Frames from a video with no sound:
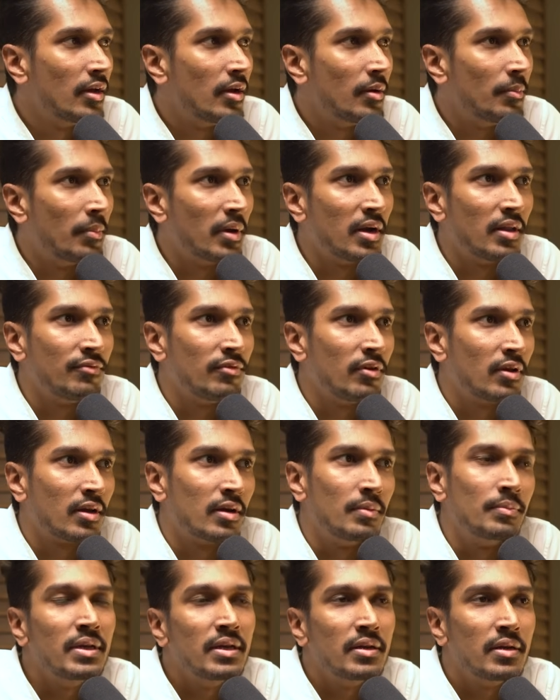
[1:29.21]
But if you're a
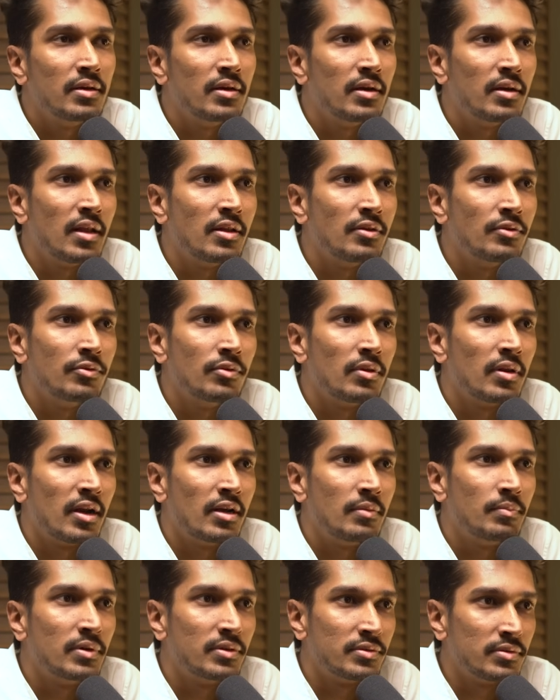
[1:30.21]
complete idiot and you know the
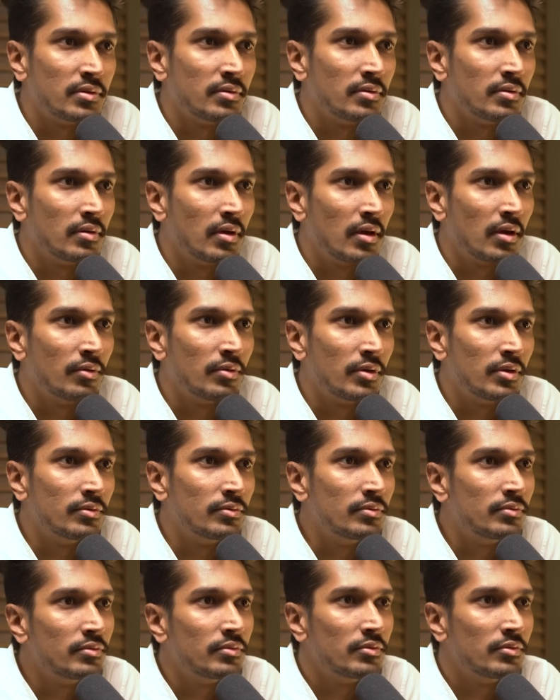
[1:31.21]
right person around you,